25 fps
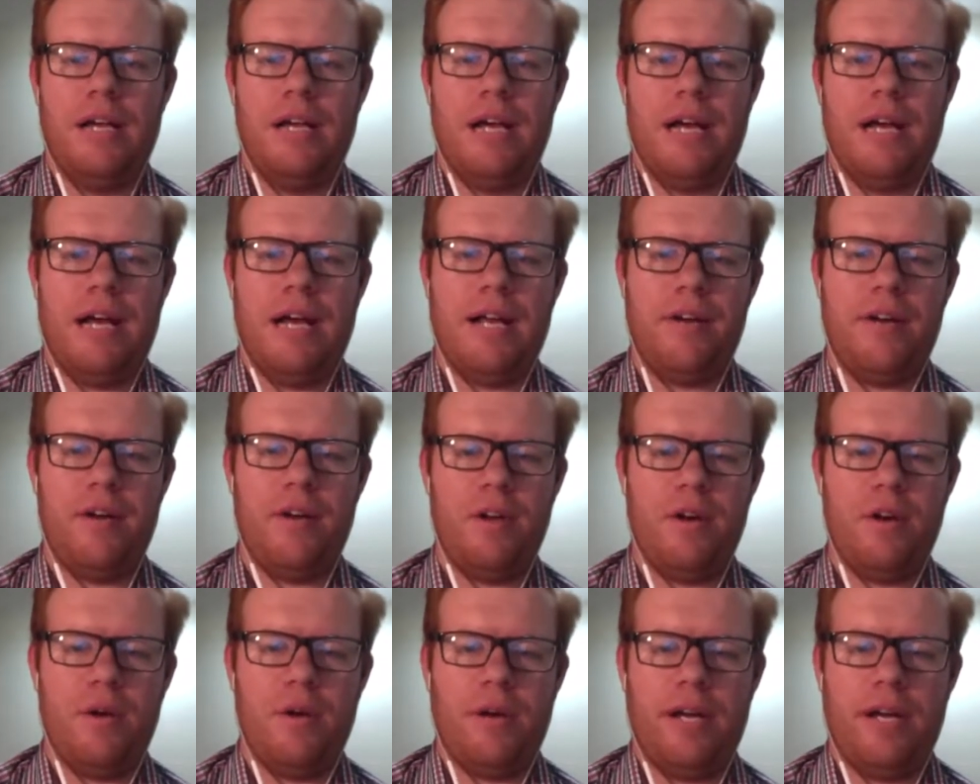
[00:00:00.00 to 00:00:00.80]
I don't
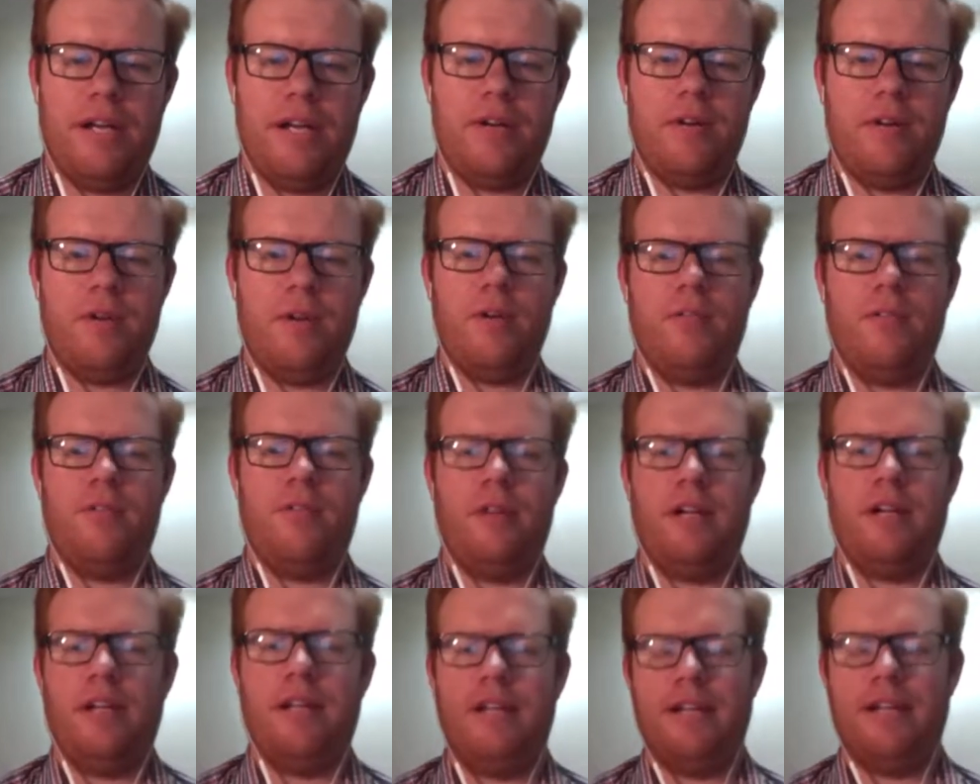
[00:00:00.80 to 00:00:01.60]
know. I don't know
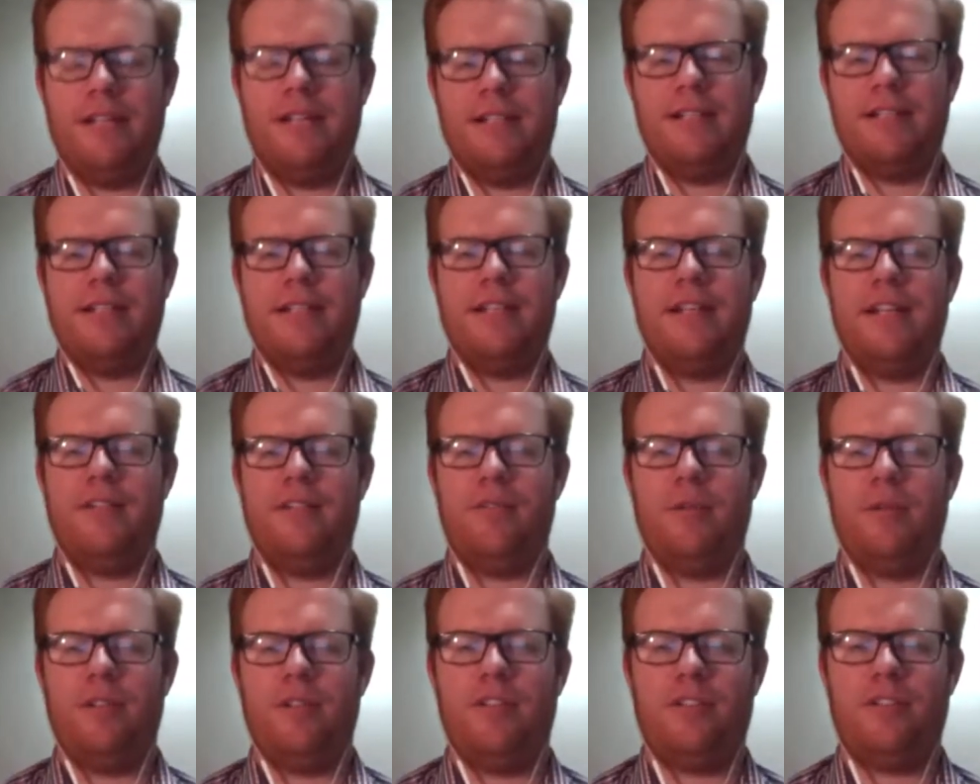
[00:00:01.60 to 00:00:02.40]

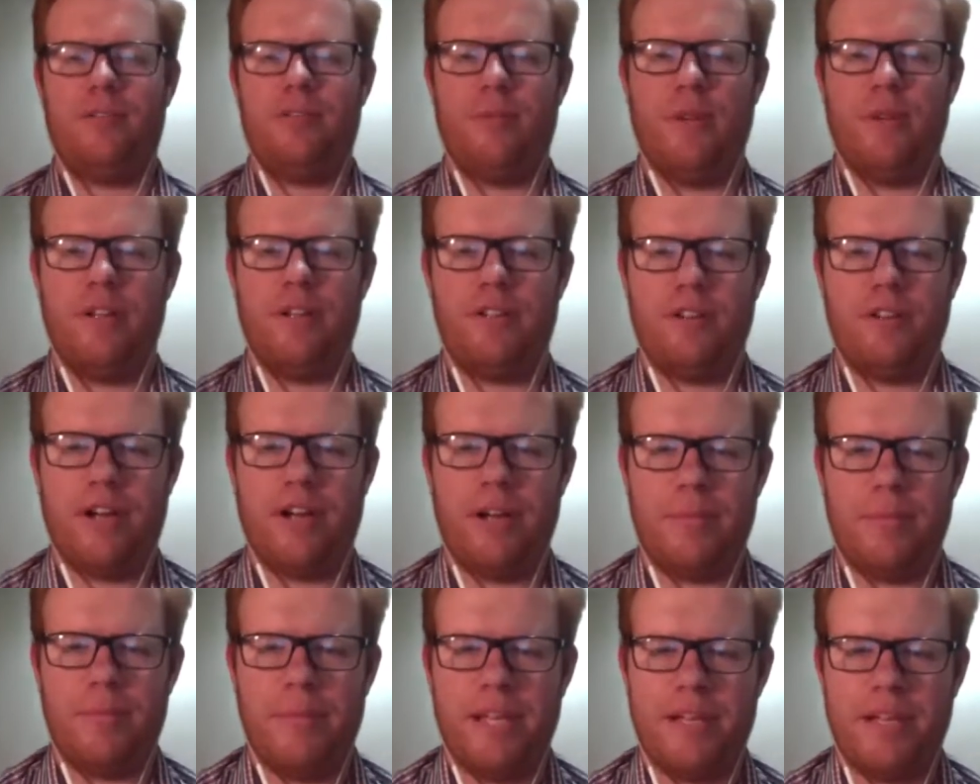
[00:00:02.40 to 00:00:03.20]
if we just want to
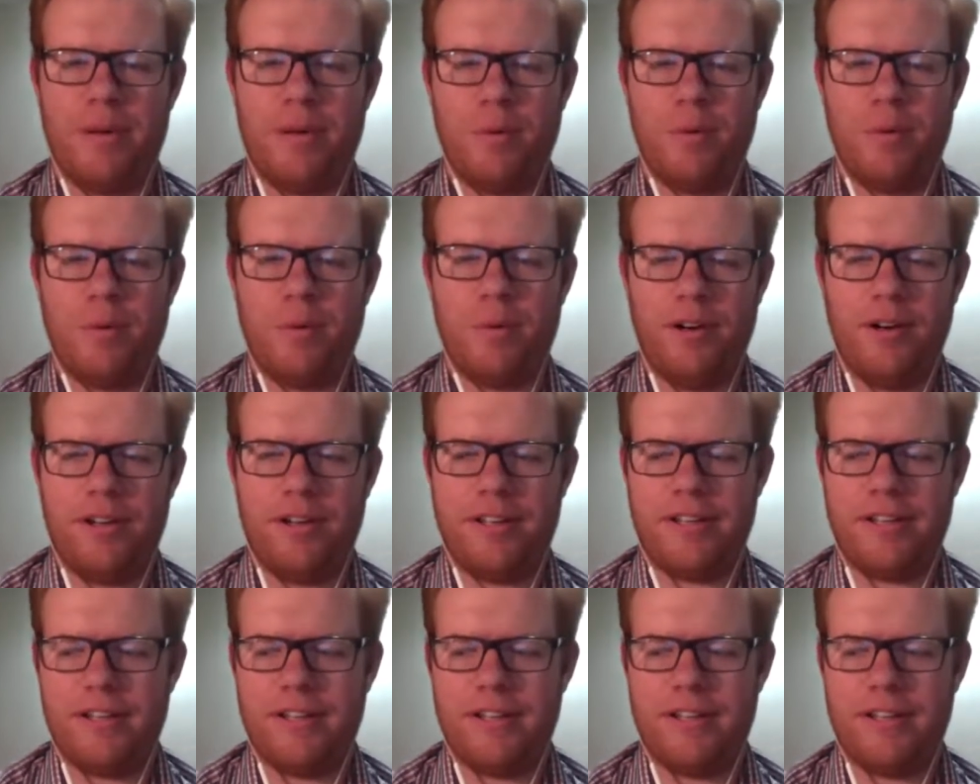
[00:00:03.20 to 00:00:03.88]
try to make it work